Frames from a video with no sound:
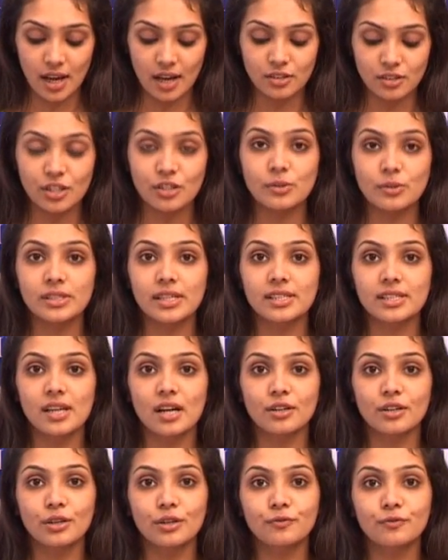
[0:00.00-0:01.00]
country to
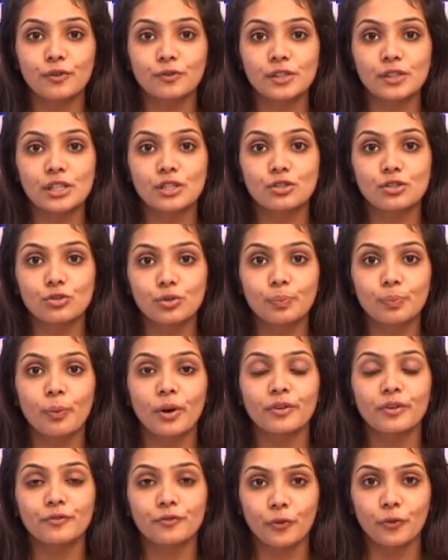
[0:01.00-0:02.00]

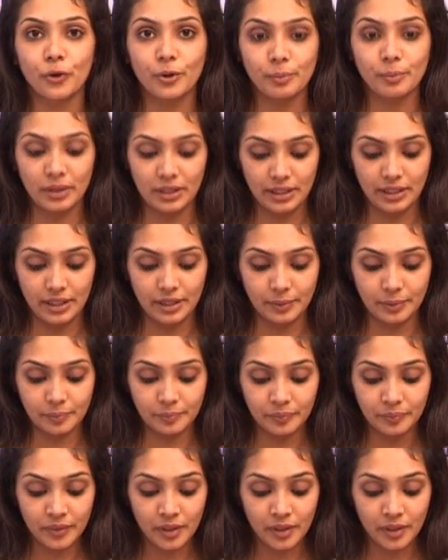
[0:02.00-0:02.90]
652.4 million.